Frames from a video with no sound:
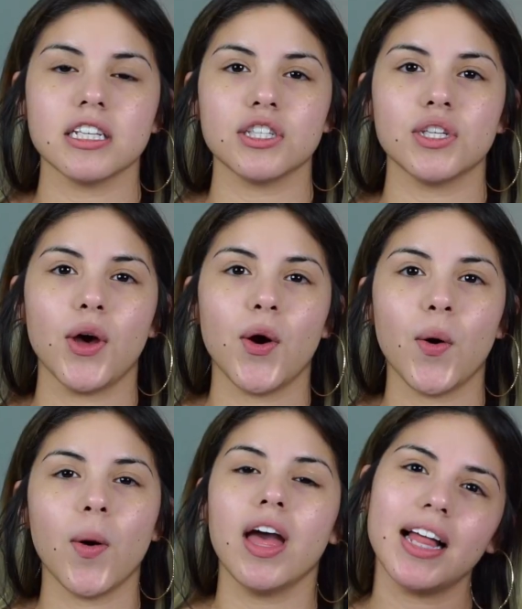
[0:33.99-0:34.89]

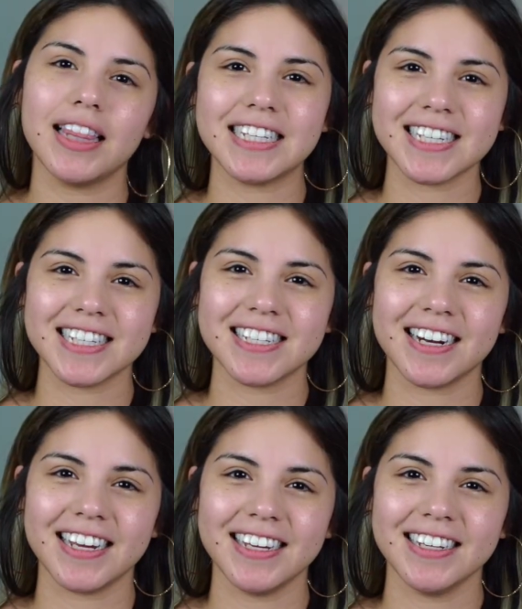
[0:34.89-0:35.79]
So let's get
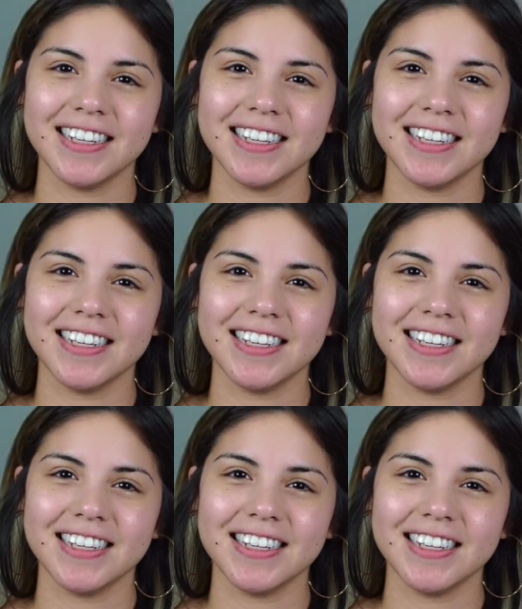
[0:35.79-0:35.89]
started.